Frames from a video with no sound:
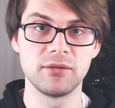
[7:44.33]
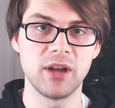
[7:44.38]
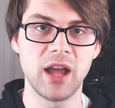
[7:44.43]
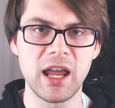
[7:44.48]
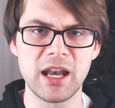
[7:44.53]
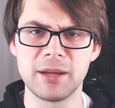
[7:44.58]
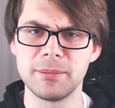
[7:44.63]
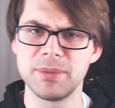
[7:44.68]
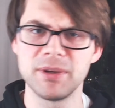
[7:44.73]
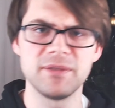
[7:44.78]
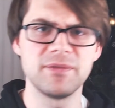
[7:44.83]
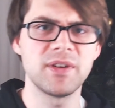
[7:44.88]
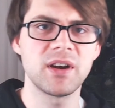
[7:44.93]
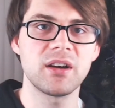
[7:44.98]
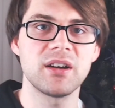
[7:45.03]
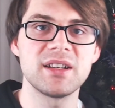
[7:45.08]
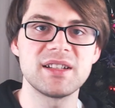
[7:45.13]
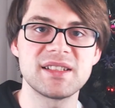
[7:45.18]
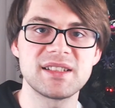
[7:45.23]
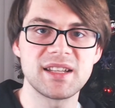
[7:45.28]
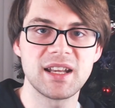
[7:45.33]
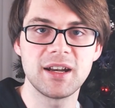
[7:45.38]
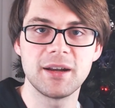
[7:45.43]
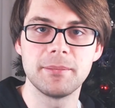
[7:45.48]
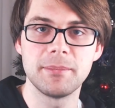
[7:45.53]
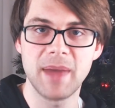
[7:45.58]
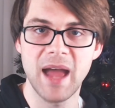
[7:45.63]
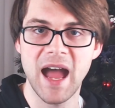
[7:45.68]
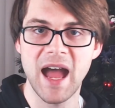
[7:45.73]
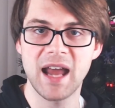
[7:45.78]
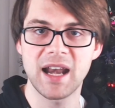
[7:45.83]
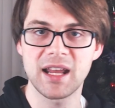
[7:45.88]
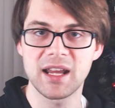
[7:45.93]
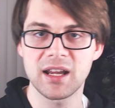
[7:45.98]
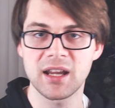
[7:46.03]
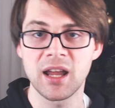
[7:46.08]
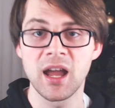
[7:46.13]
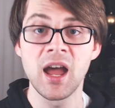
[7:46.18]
and it be very cinematic